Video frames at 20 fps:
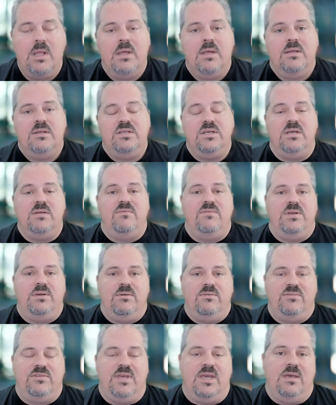Do you view
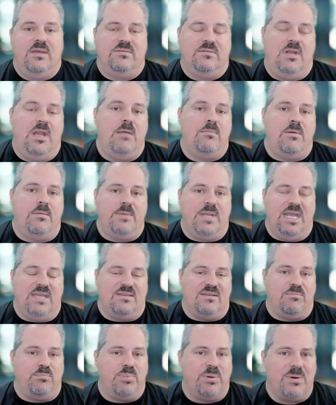sales enablement as
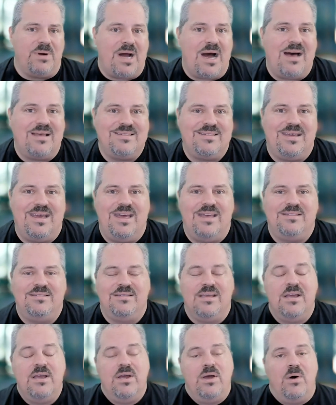a process?
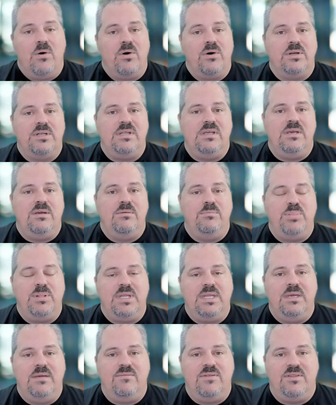Or do you
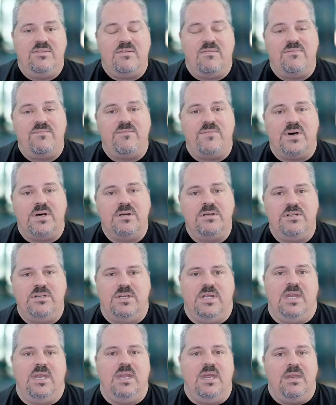believe it's a
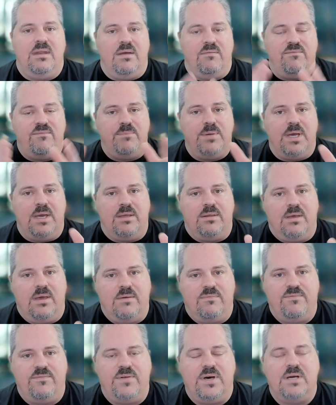function and a
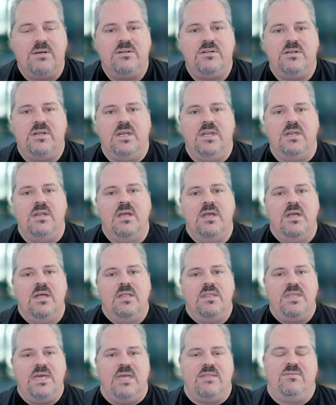function
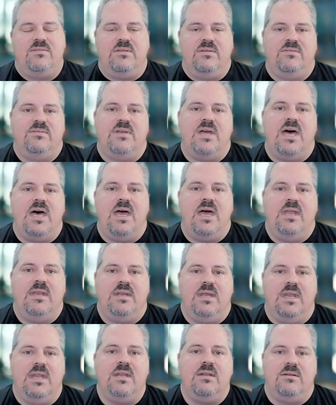that's
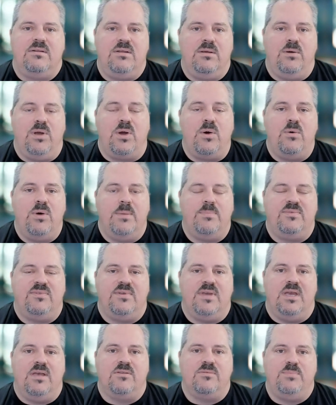designed to equip
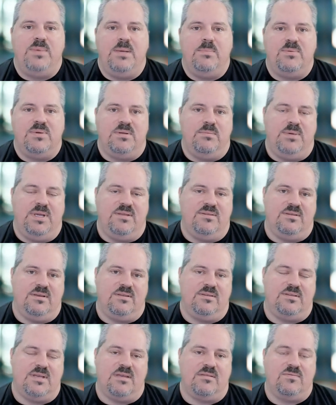salespeople to be
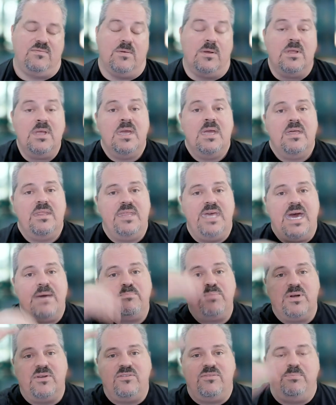successful? That
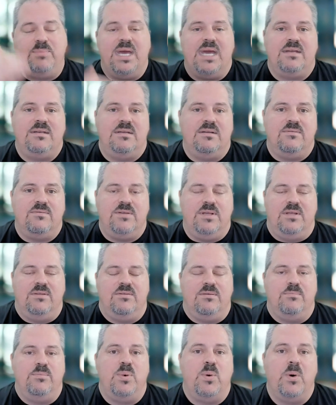perspective is
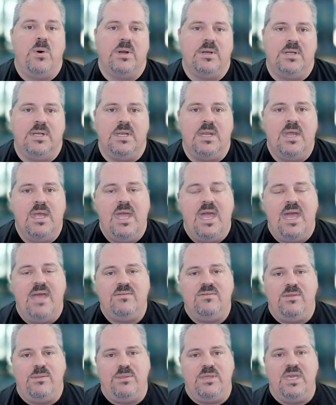important
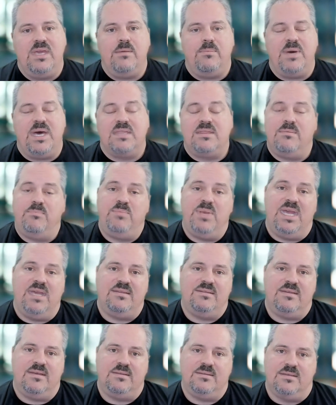as you think about the
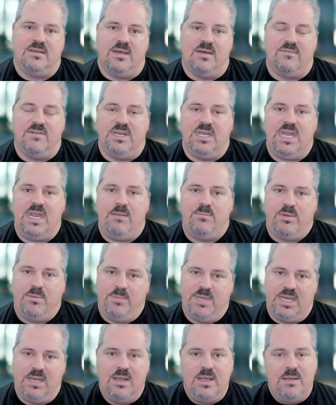basics of
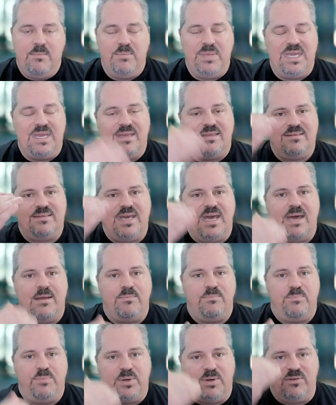enablement, because
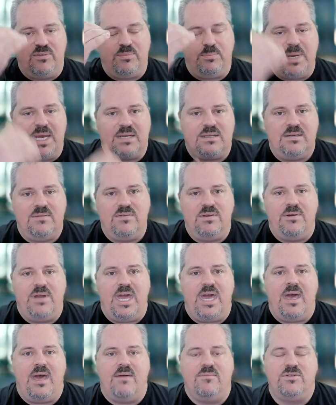that perspective you
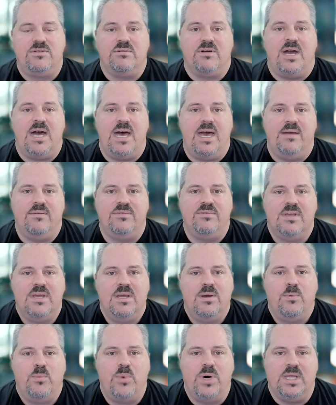have drives
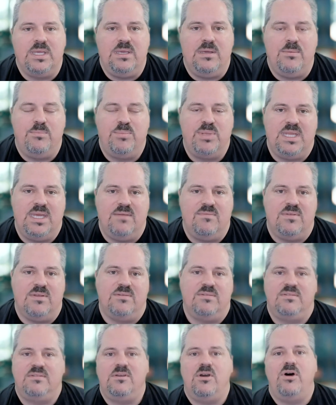what you believe the
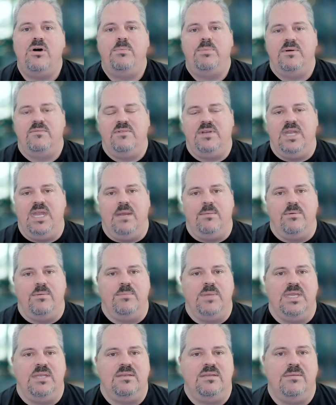scope of
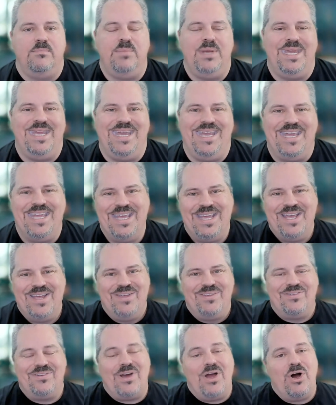enablement to be.
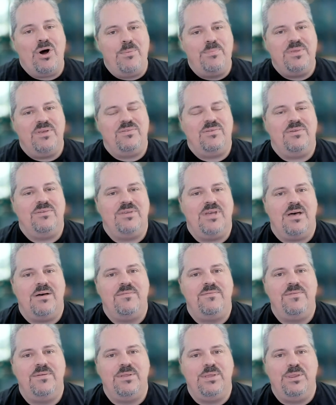So I hope this is
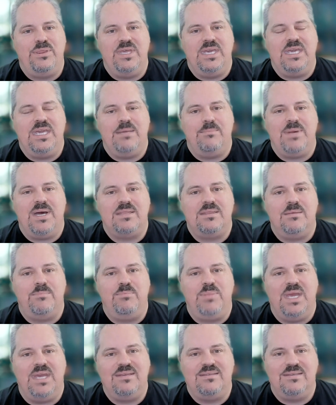helpful in thinking about the
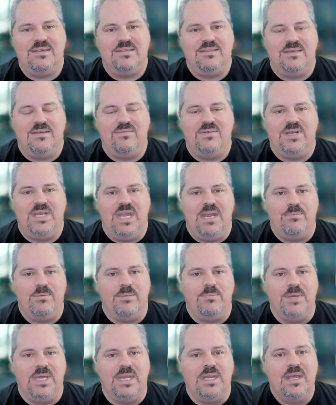basics of
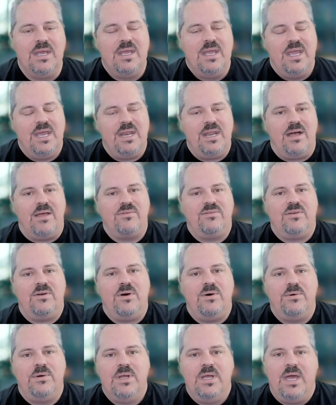enablement. And
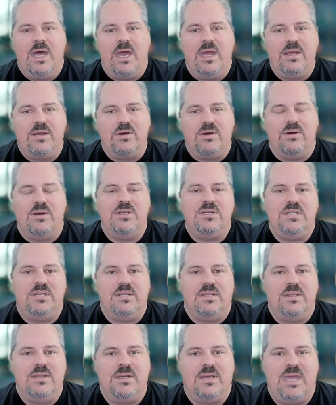also, I encourage you to
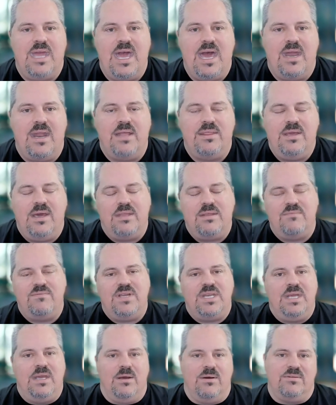look at the other
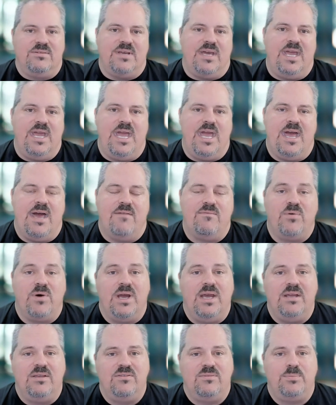videos I have where
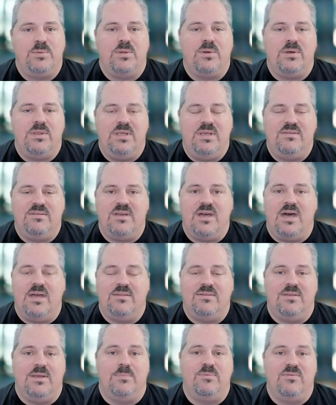I explore these
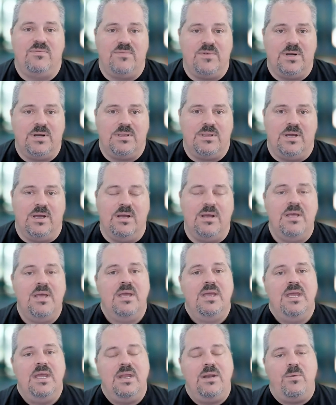concepts further
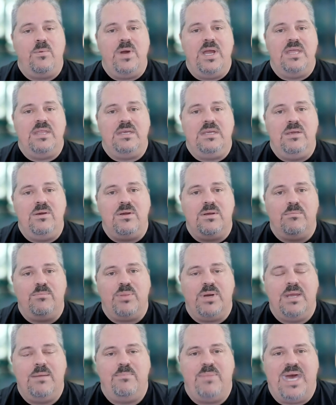in a way that you can
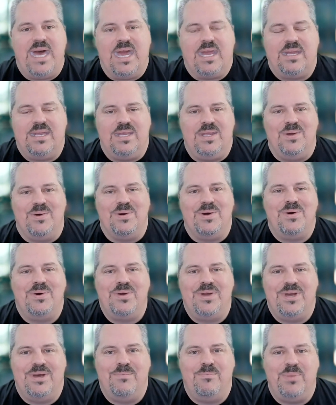bring back in your own
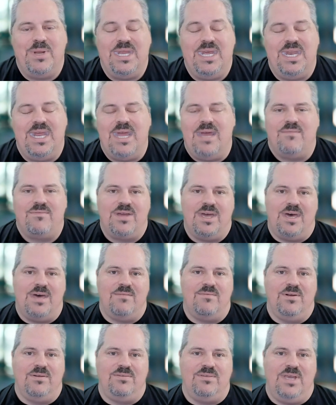company and have
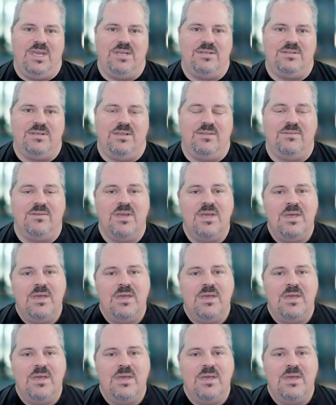conversations.